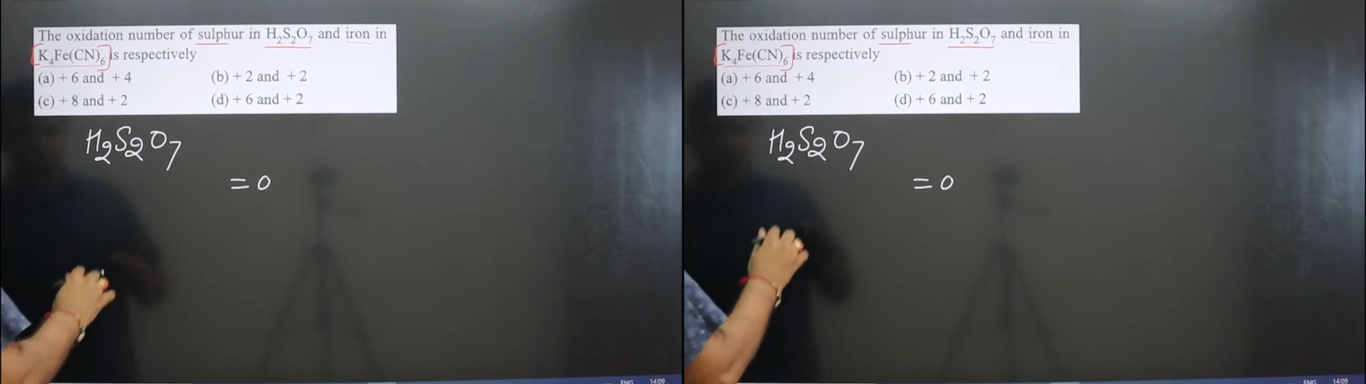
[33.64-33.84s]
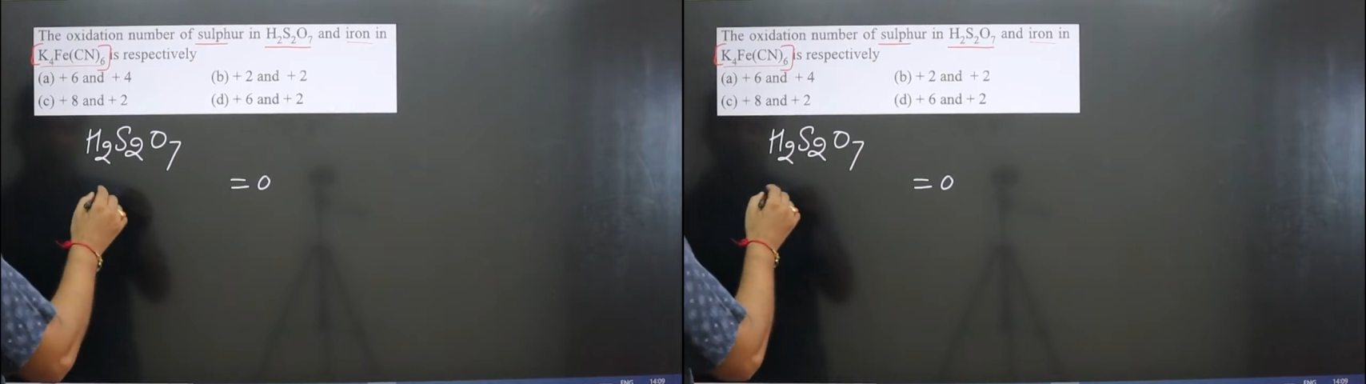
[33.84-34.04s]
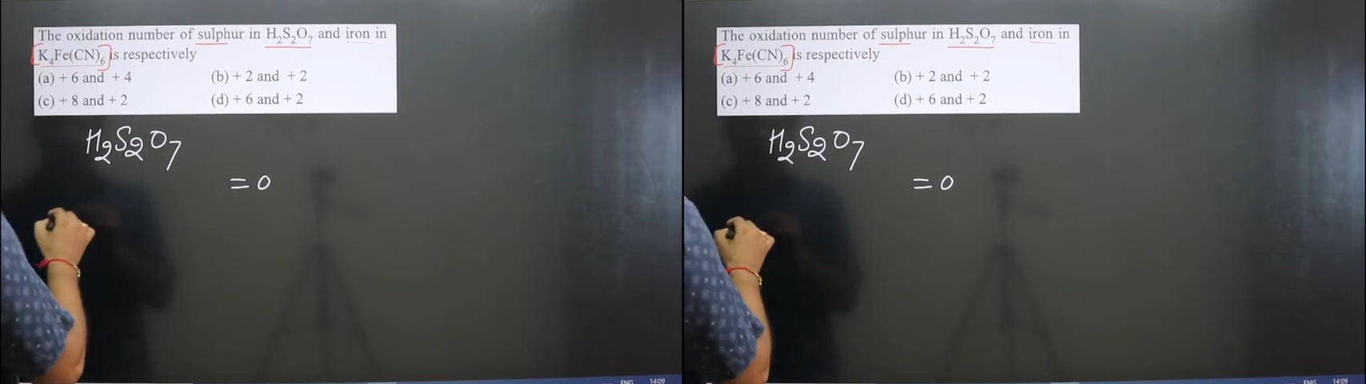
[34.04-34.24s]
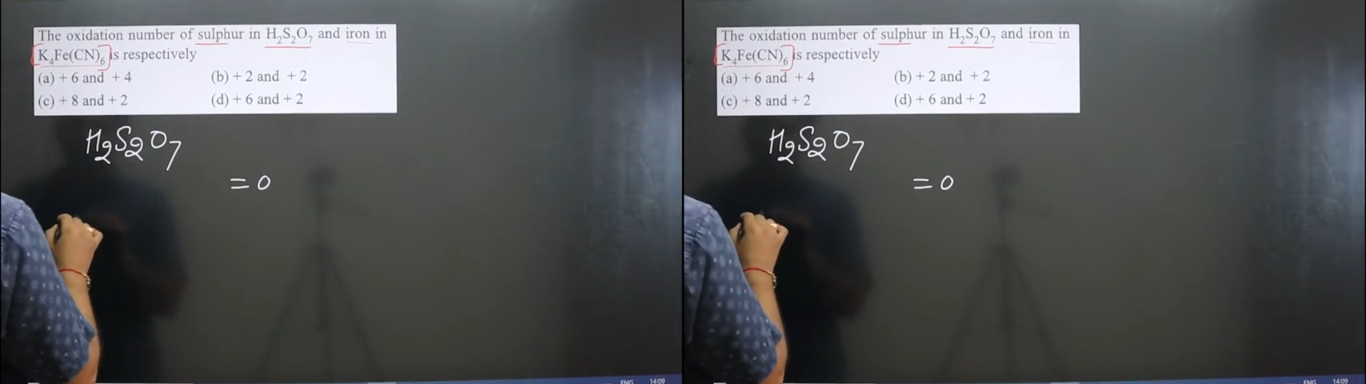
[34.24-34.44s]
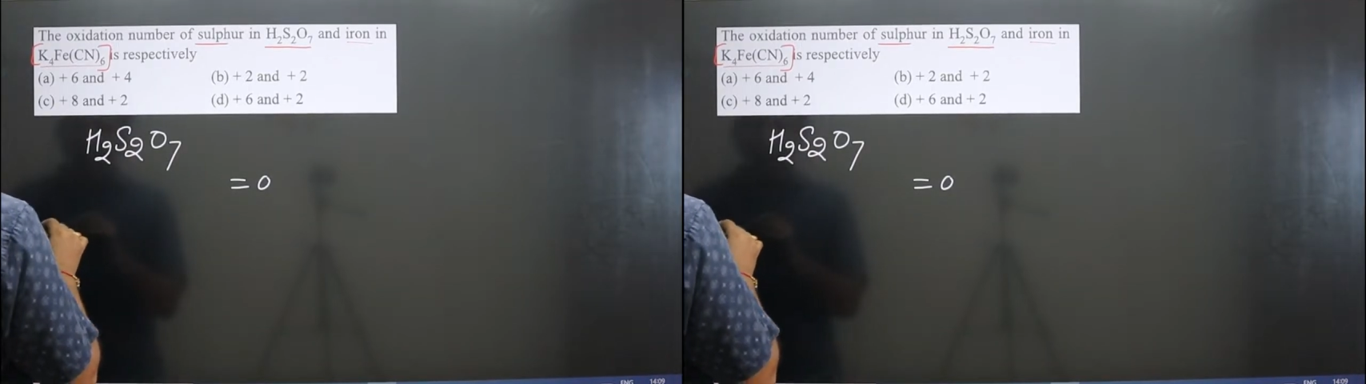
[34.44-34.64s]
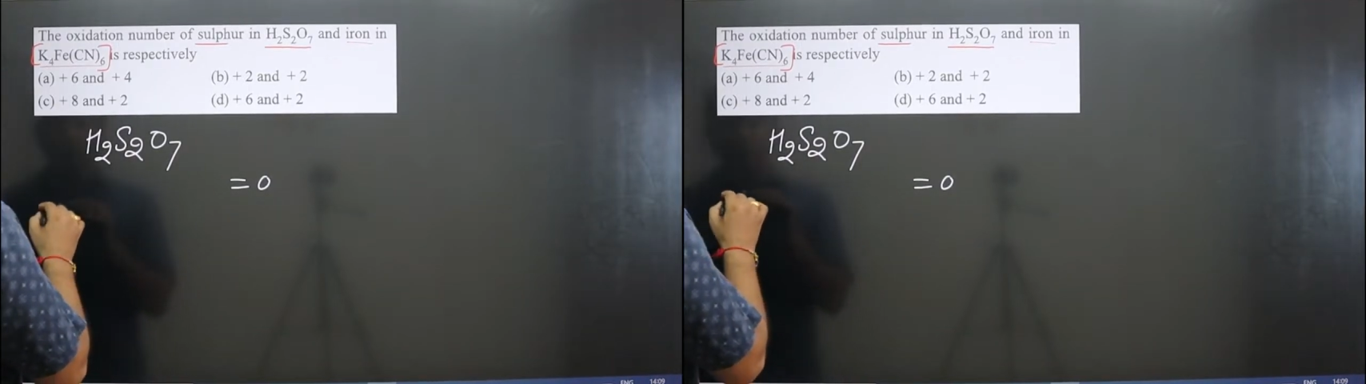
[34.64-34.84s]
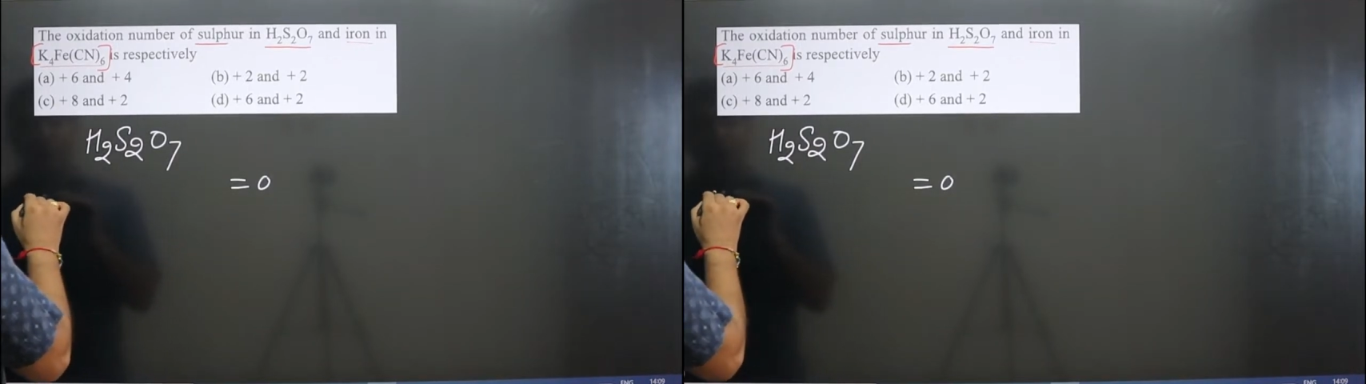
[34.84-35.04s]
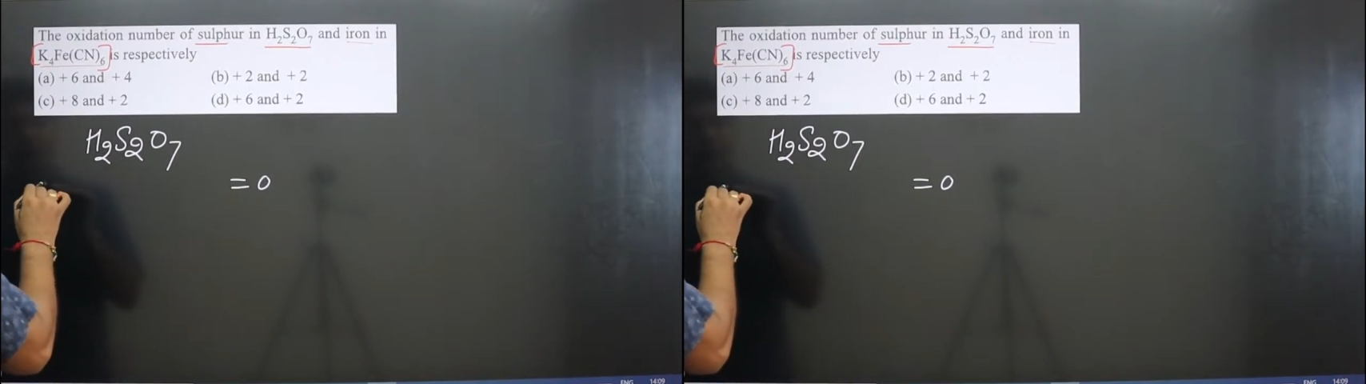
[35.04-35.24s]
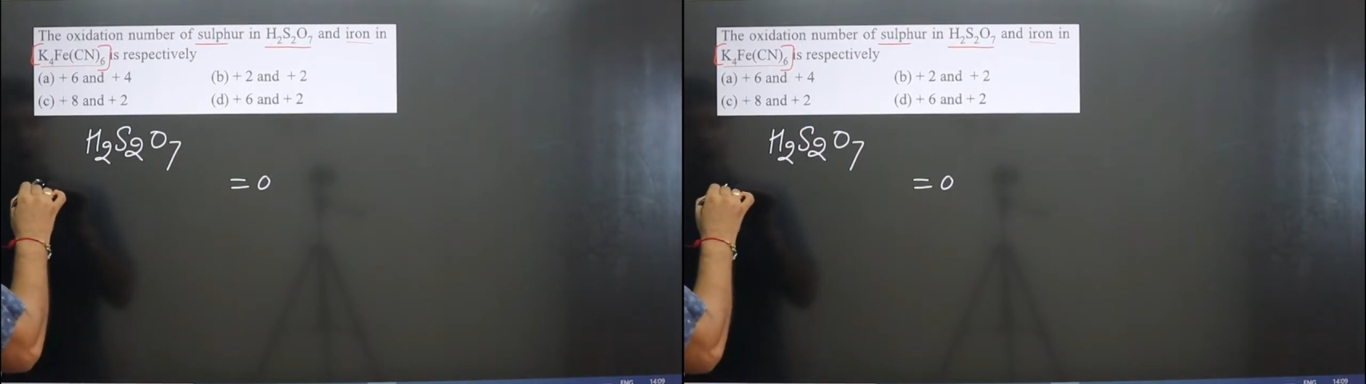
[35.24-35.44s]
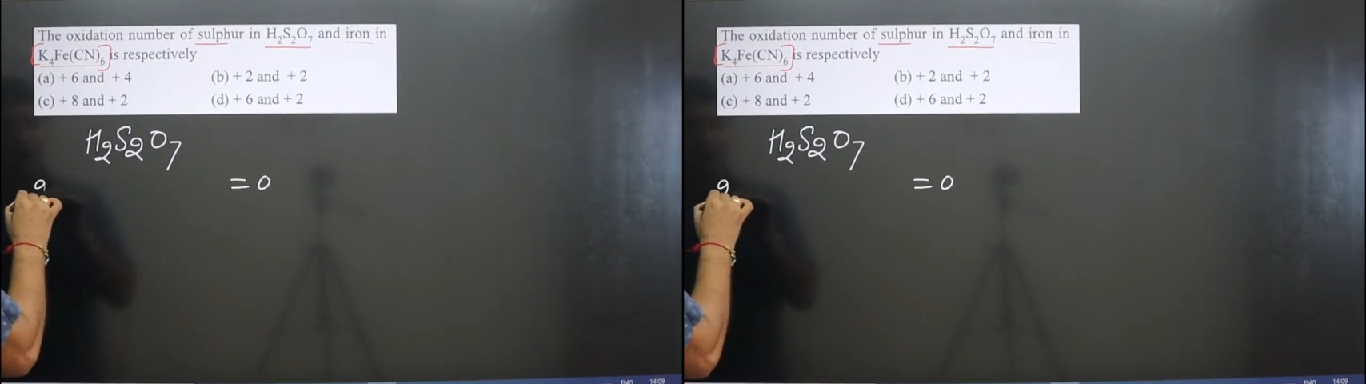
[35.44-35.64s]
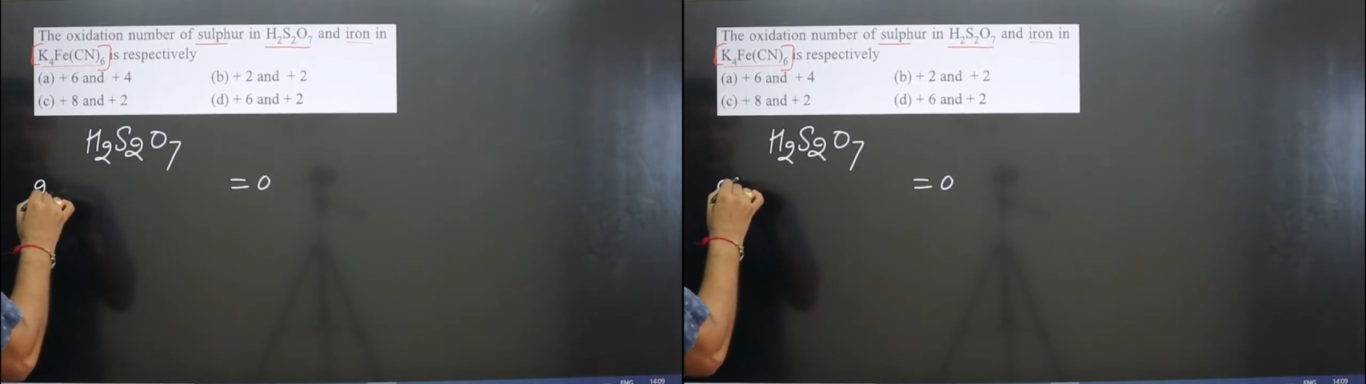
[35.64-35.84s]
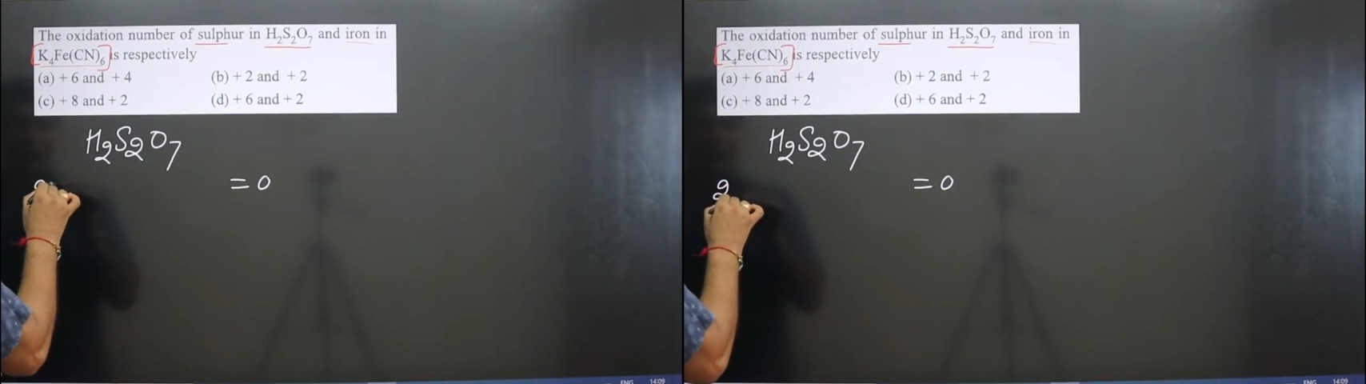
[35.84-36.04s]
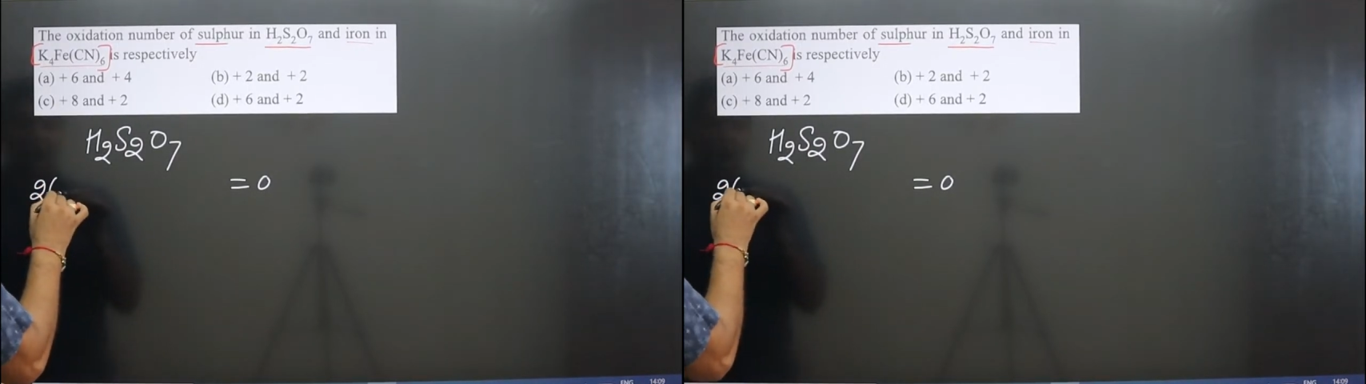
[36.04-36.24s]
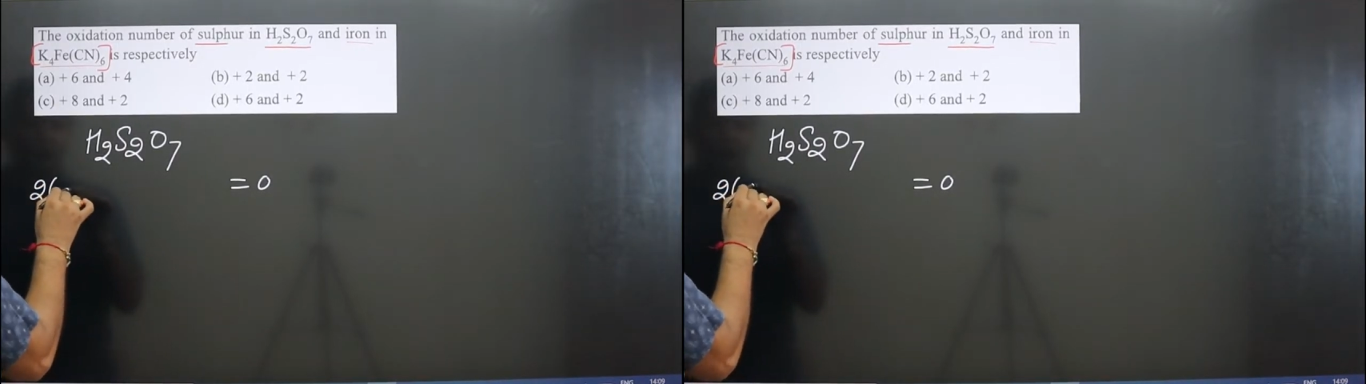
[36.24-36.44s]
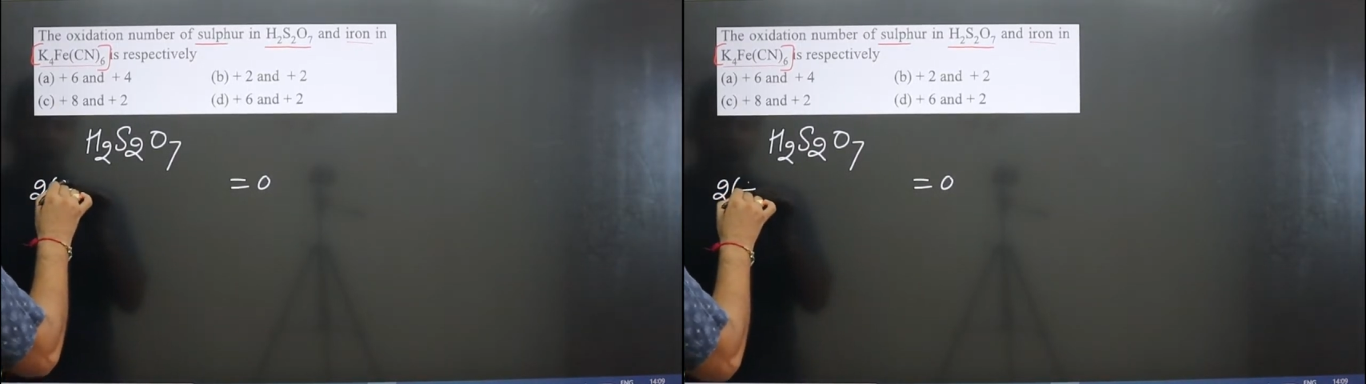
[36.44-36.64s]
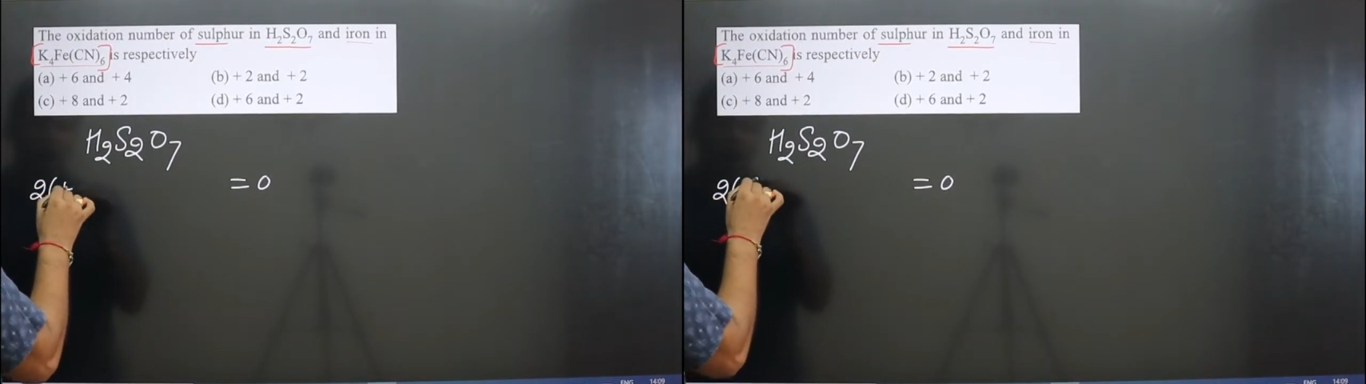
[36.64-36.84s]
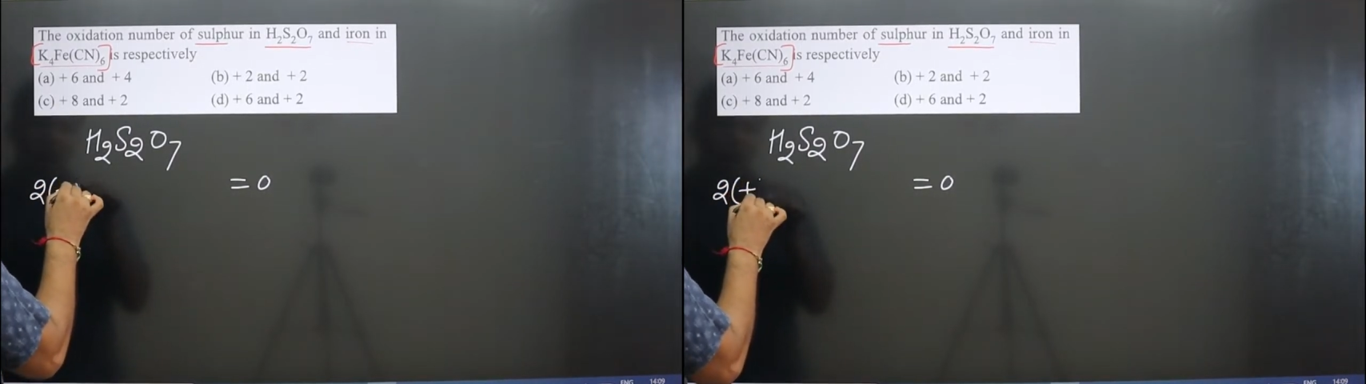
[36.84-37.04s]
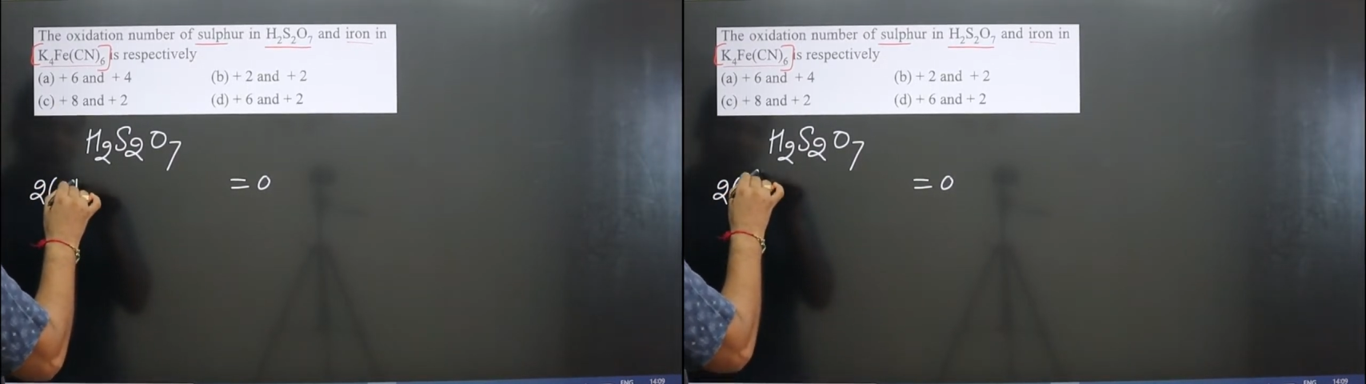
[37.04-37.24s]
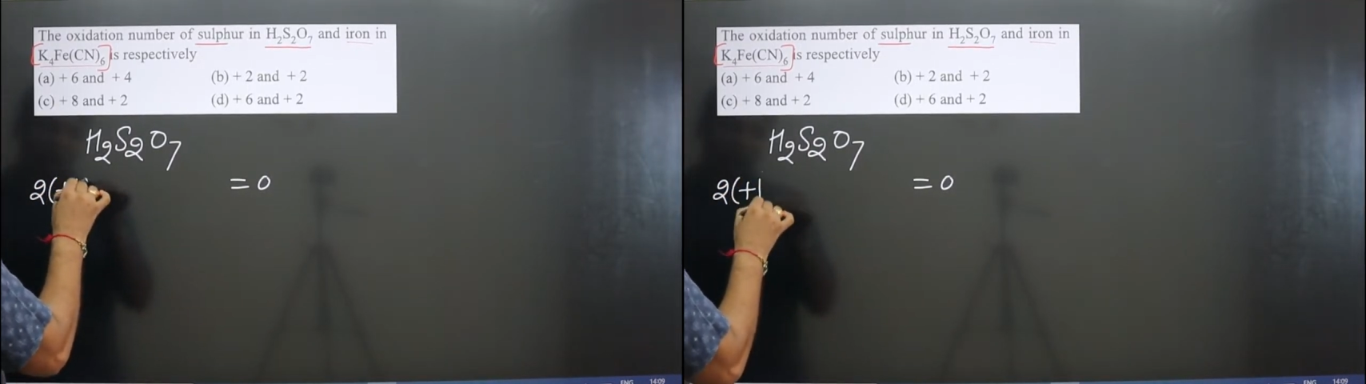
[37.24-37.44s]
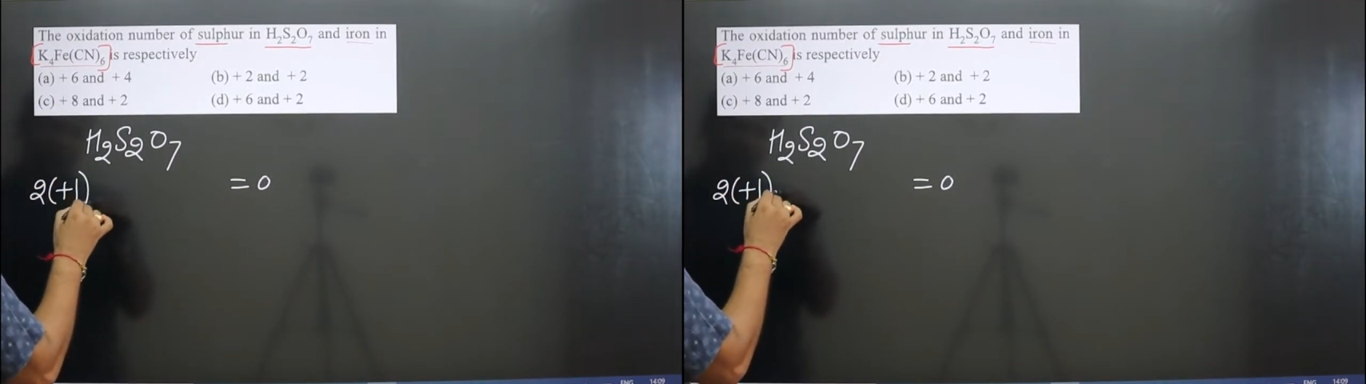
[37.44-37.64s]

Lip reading: No face is visible, so there are no lips to read.